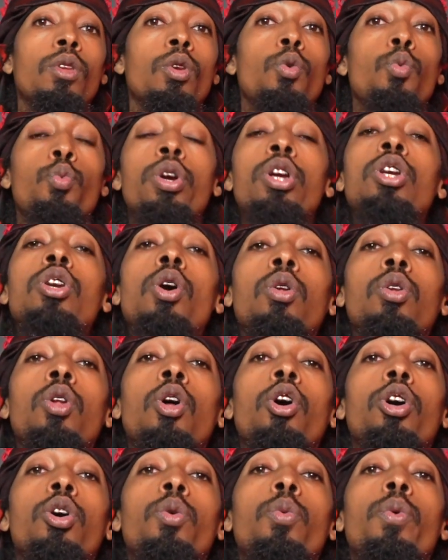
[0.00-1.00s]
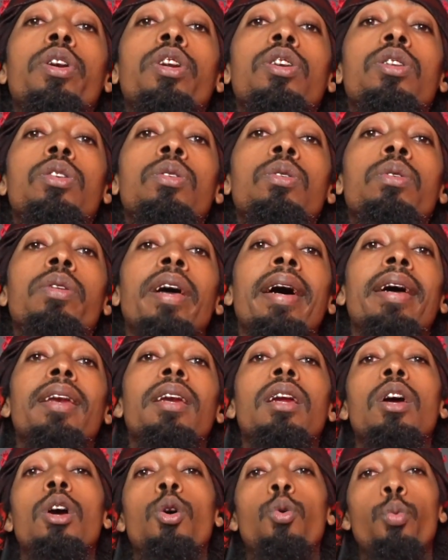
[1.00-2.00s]
We no longer want to do that.
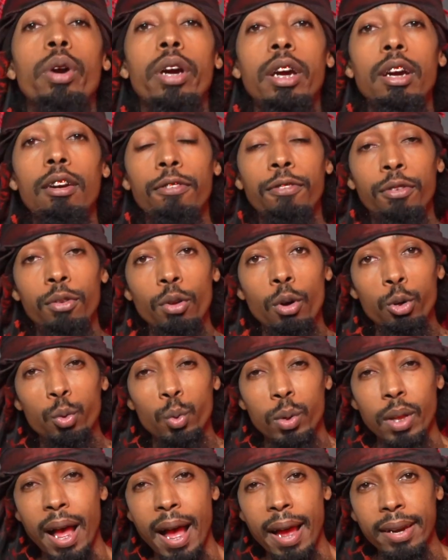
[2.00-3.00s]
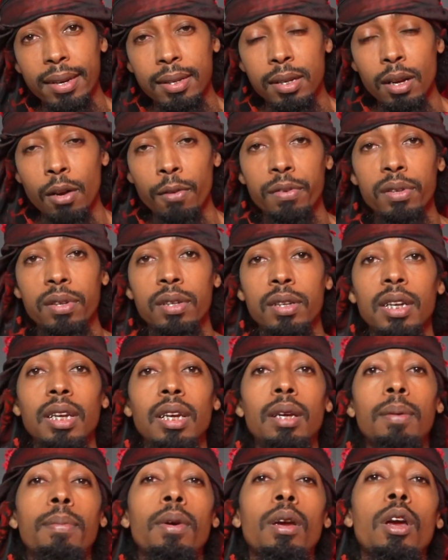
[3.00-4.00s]
We're here for those with high
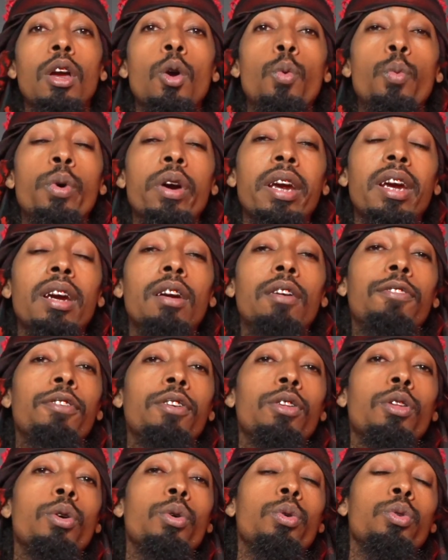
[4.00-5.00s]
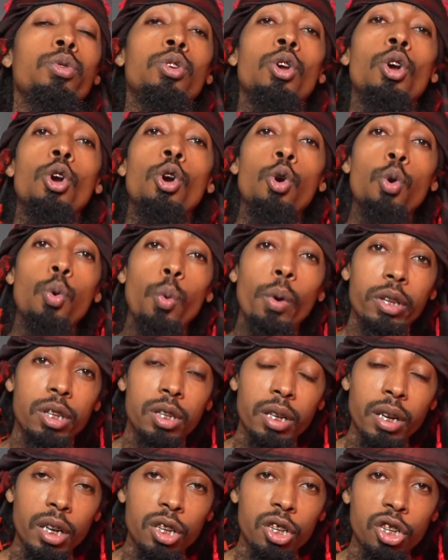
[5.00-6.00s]
self-esteem. We're here for those who want
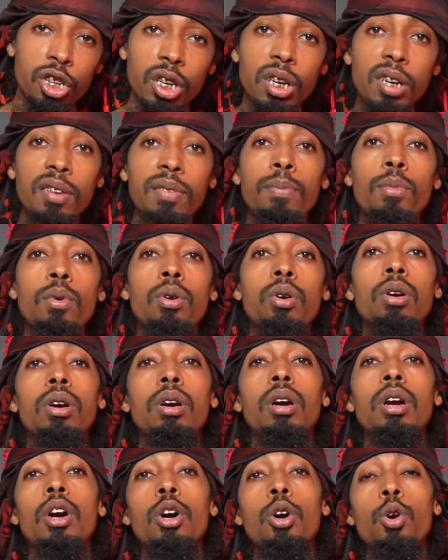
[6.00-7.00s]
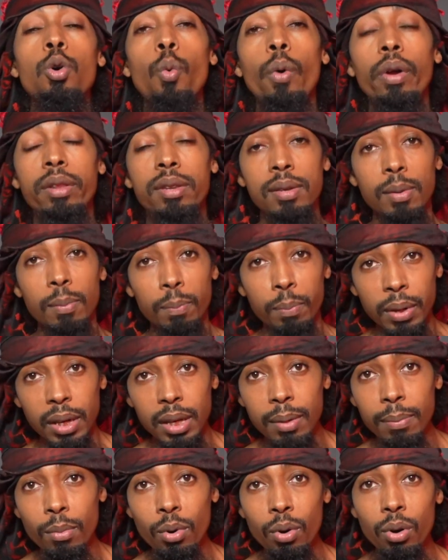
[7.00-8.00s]
to achieve more, who want to
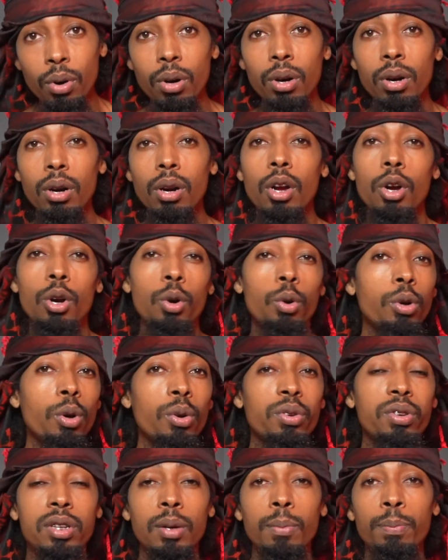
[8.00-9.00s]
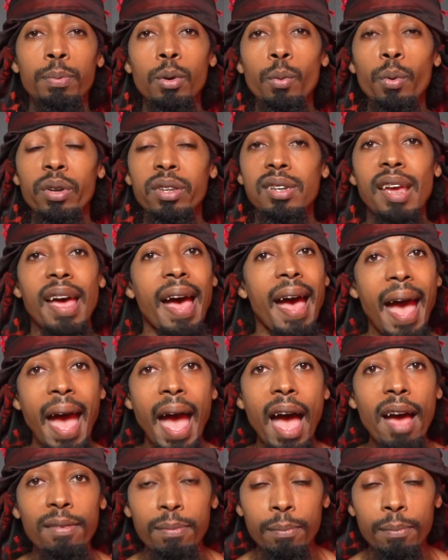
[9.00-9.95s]
be more, who don't simply want to have